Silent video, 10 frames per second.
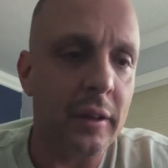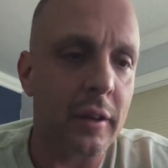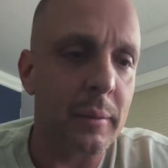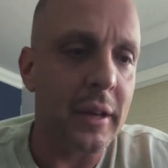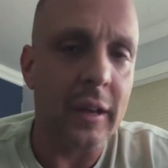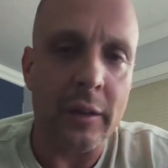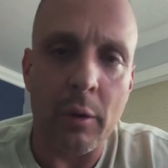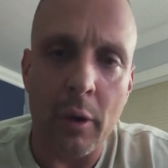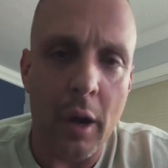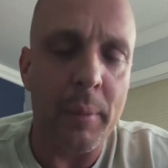You know what I mean? Like,
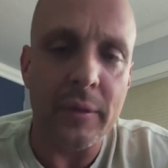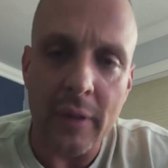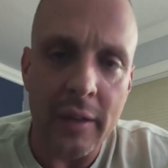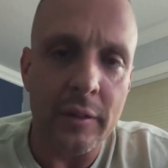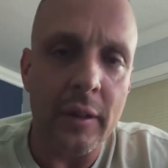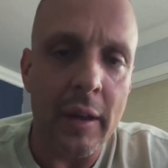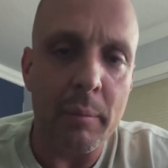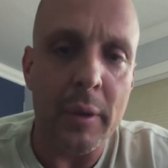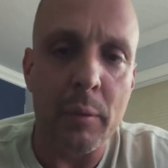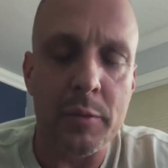grow up
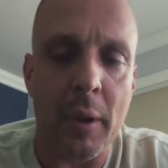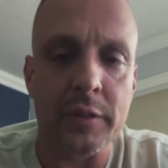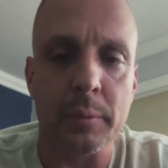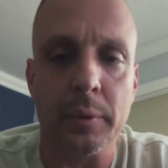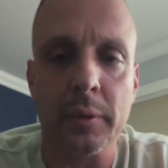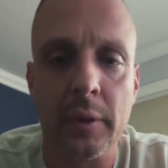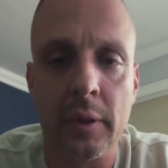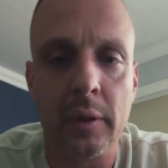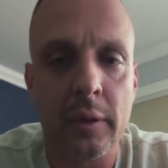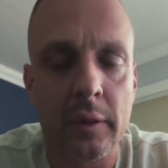and be responsible.
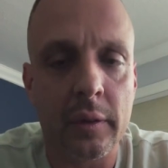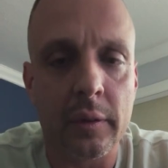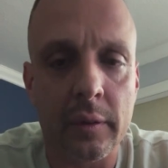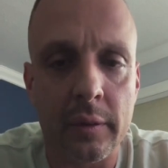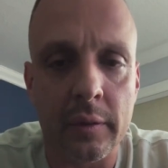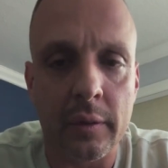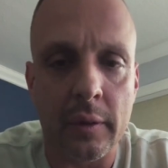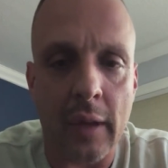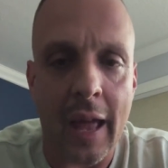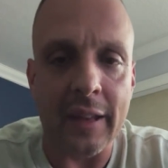
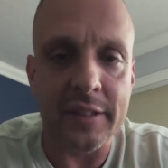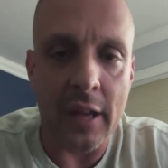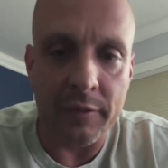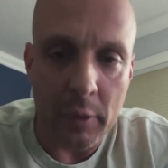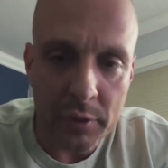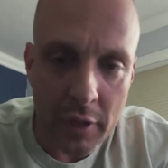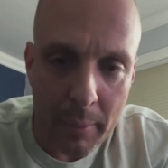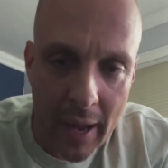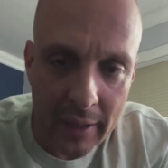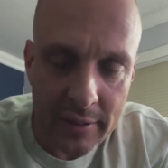Alex Lefty, what's
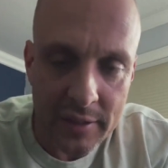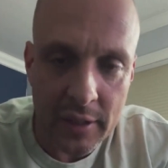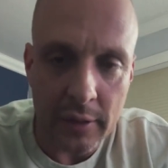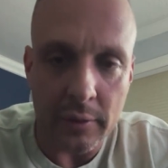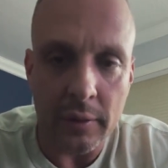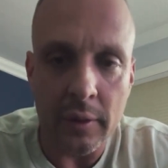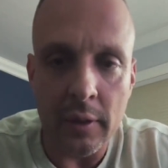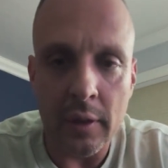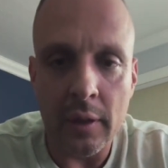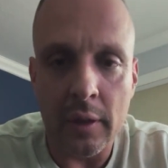up, Alex? I see you.
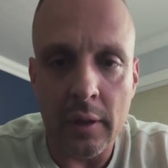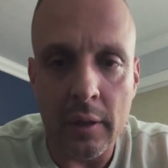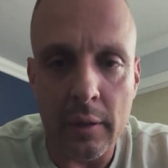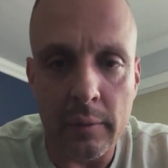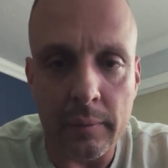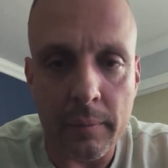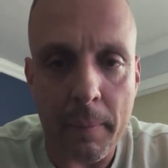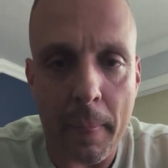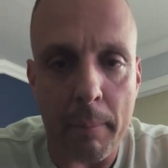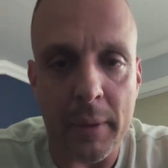
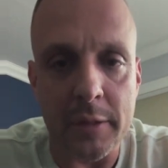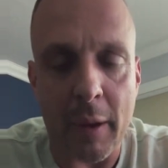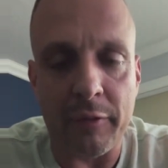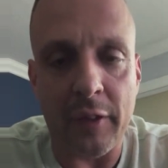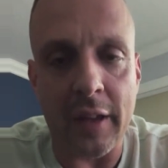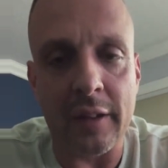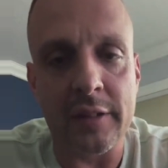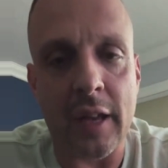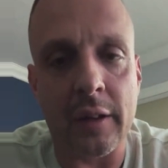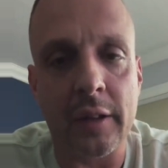Beats by Faded
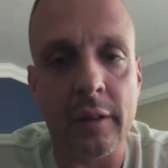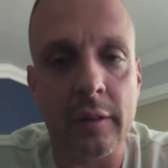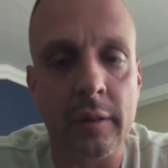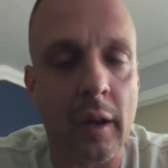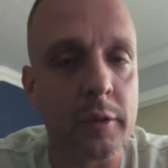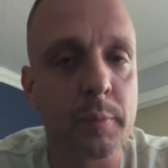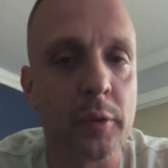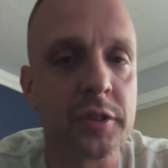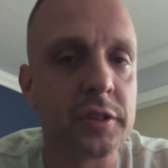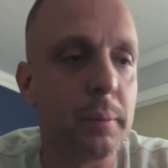is out here. I was
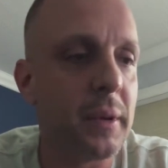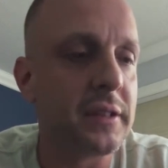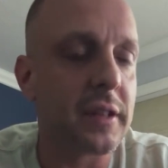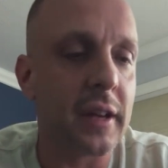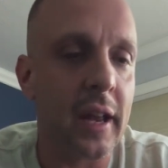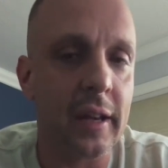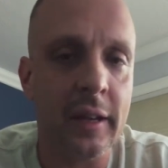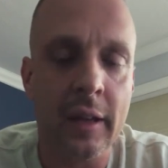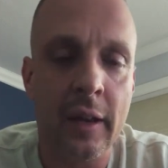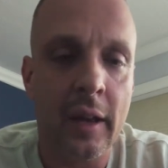posting some beats
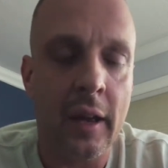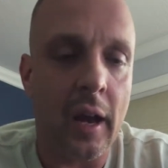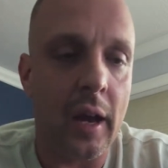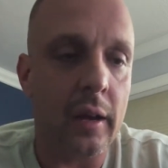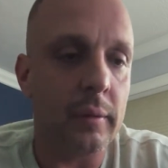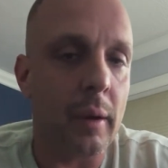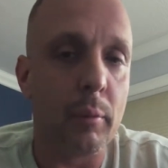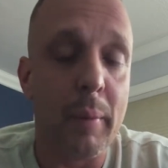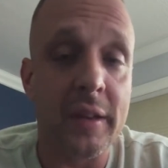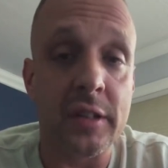today.
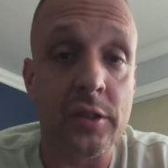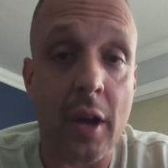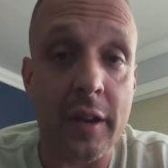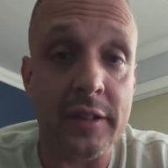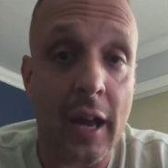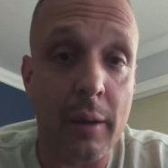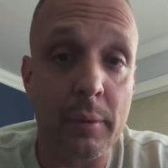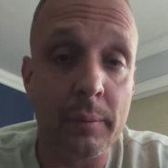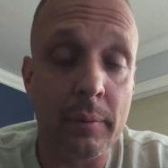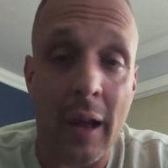I'm mixing Shotty's
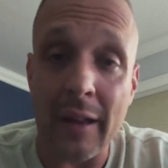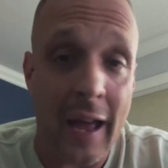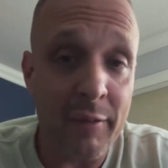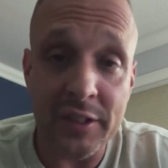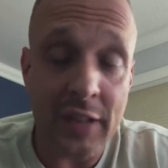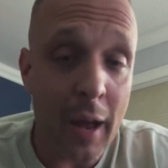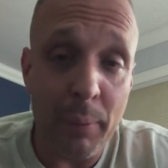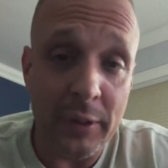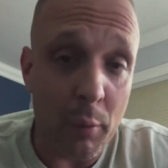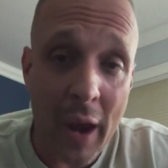album. I haven't
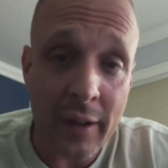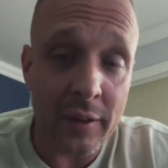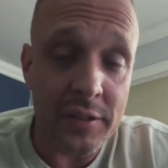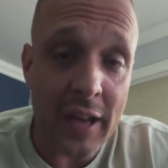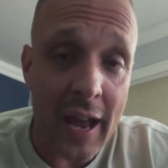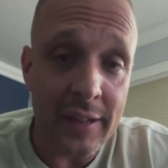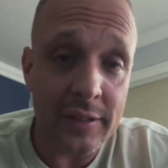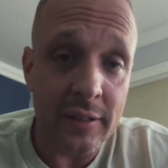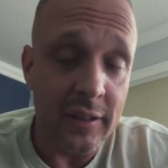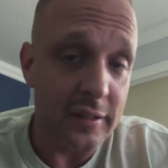stopped with the records,
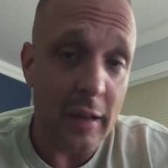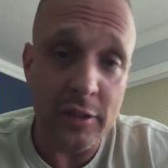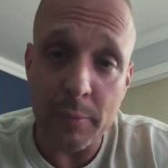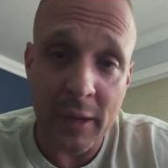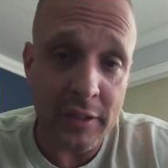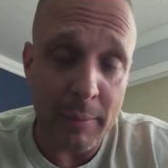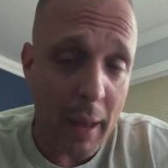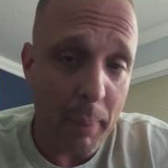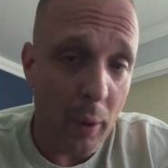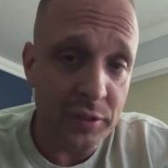guys. It's not just because I'm
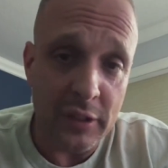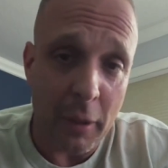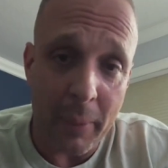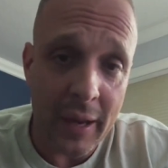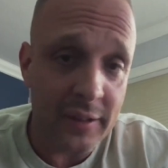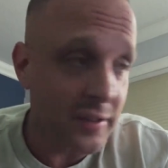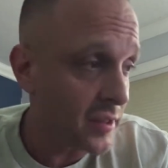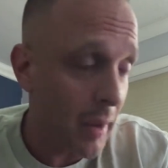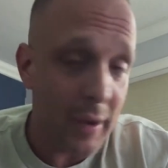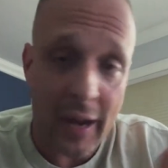not posting the beats and
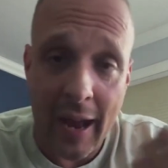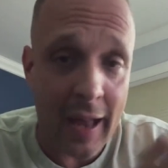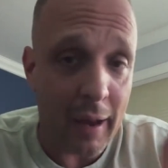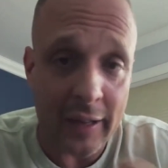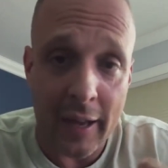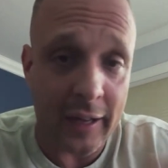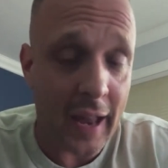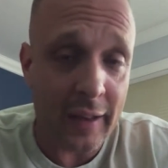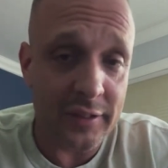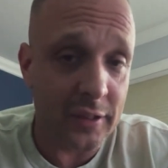stuff. I mean, I got a
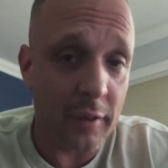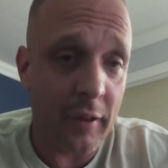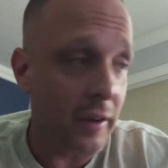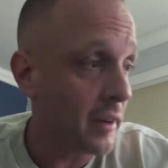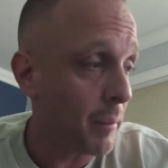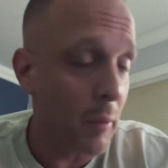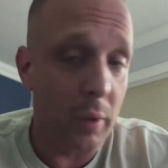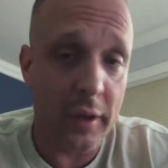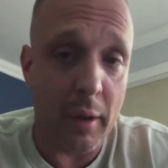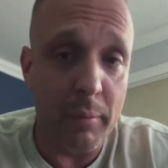gang of stuff out here. I've been
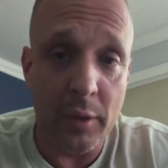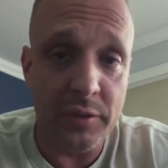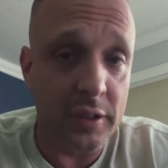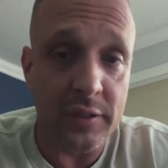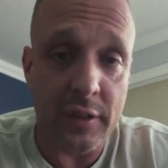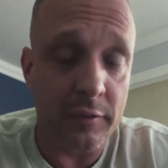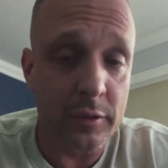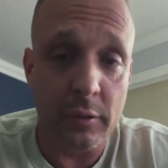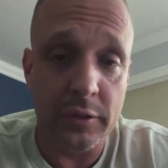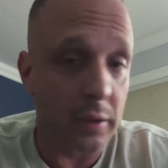working on music and stuff
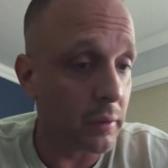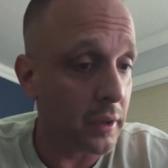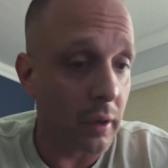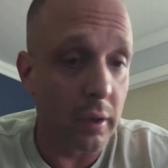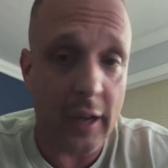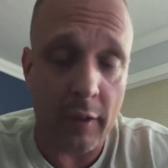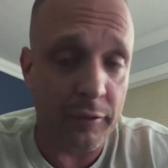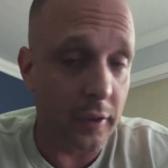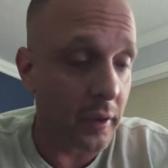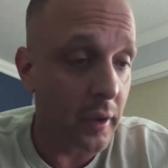too. So look out
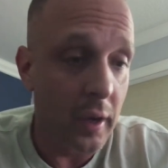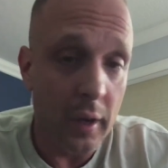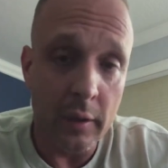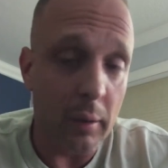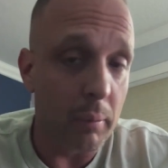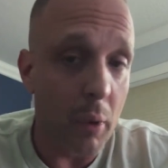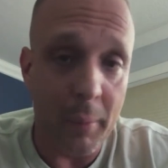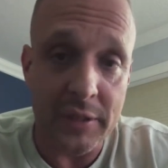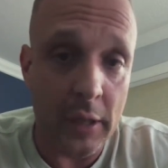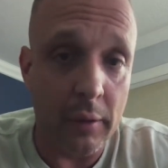for more
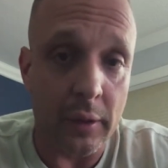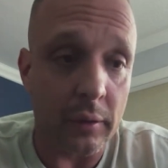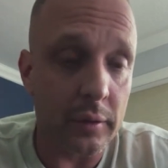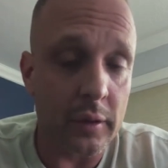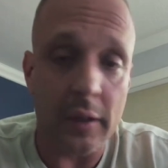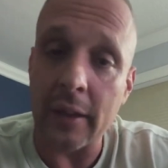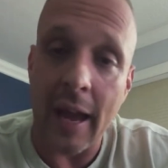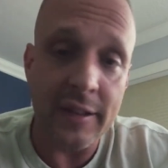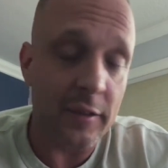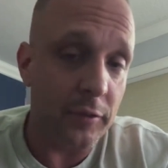material. And
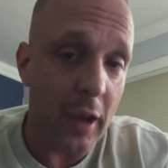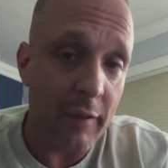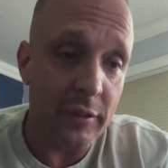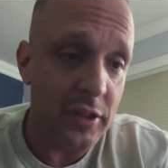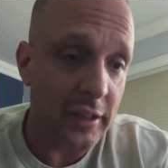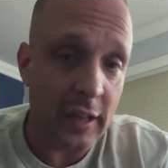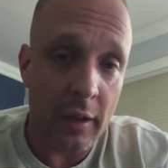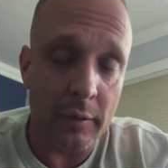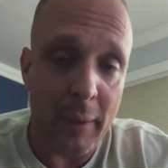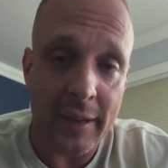guys, if you haven't checked
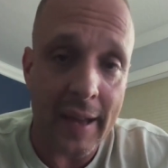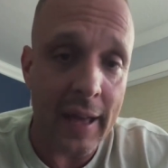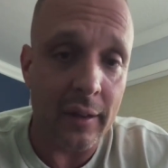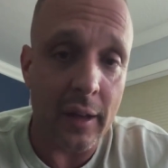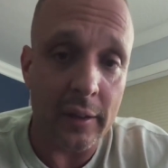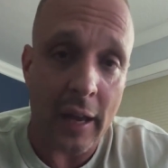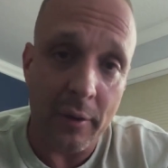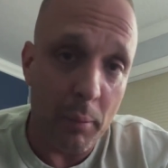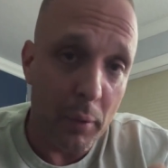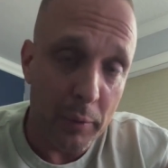out my catalog, I
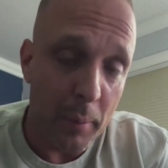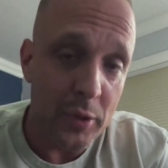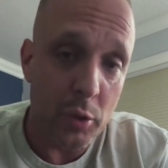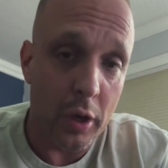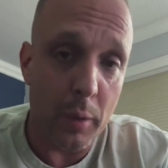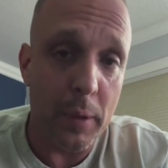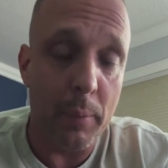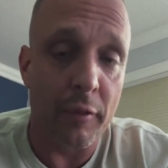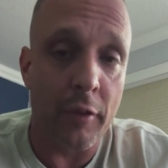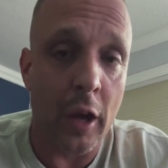know the majority of
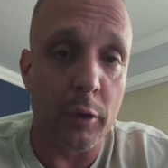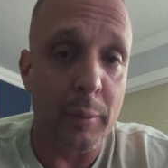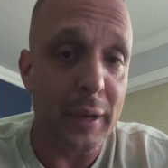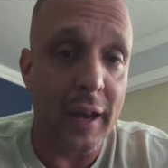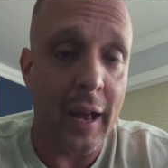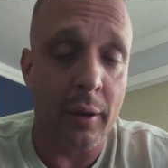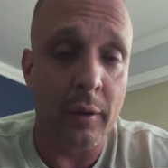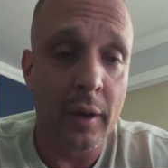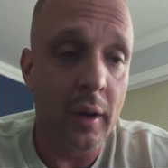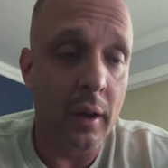people following me
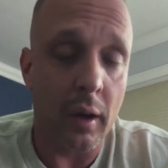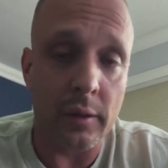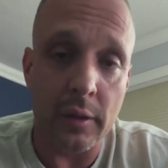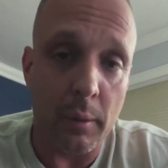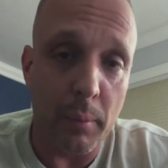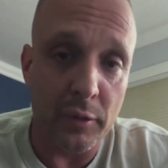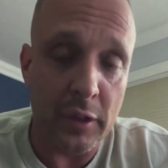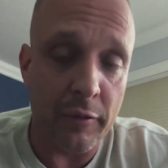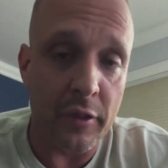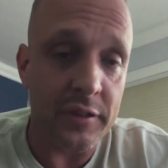now are
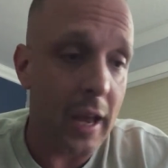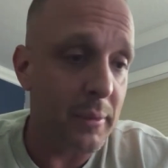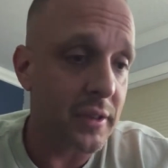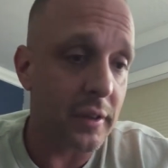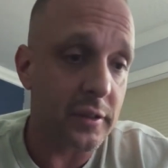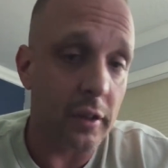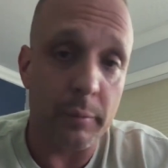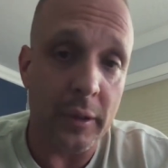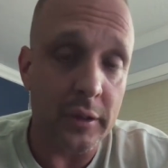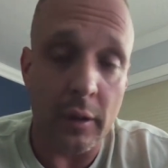mostly for this Amazon
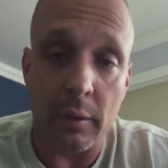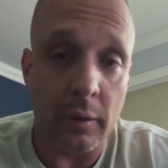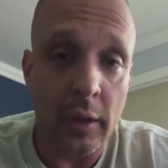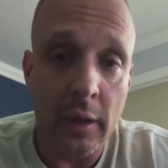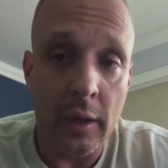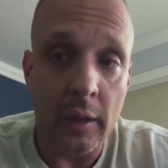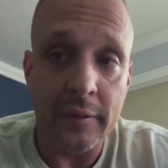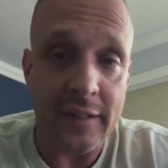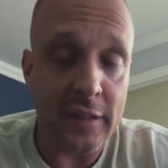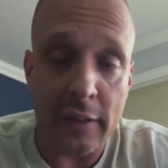stuff. But
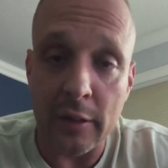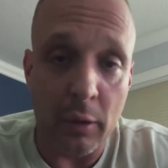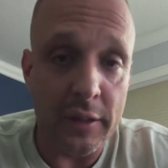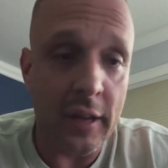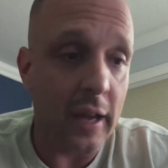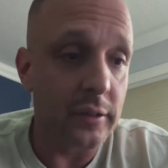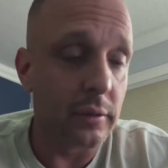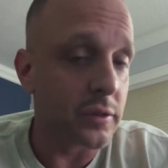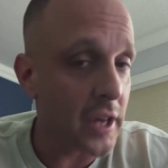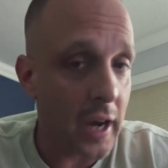that's not the only thing I
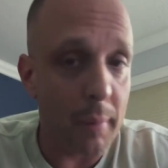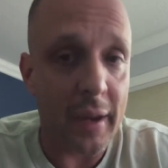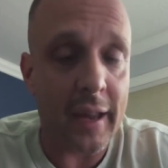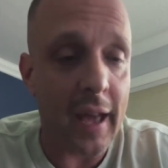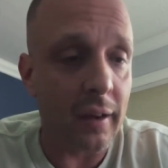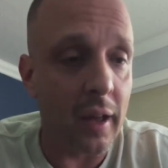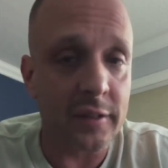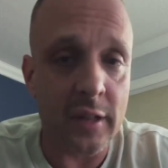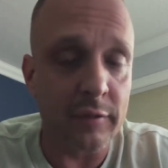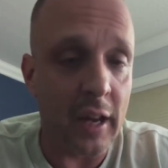do. Check out my
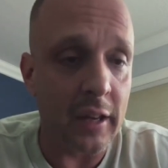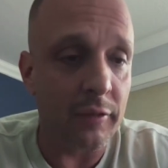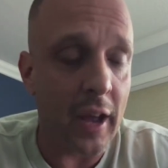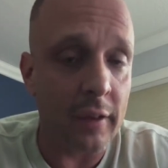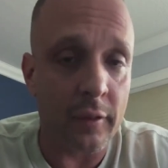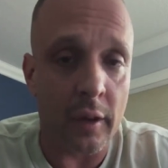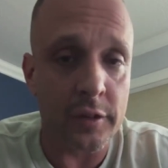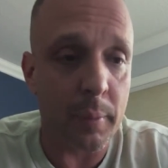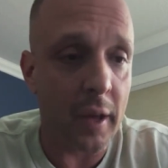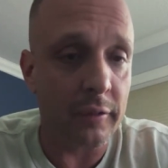catalog, Tev95 on
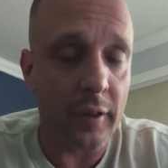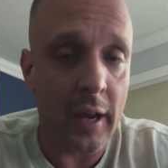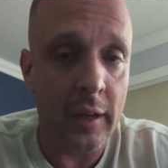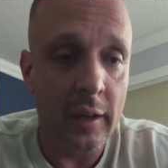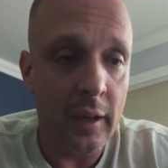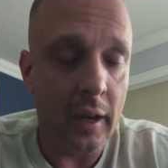Spotify.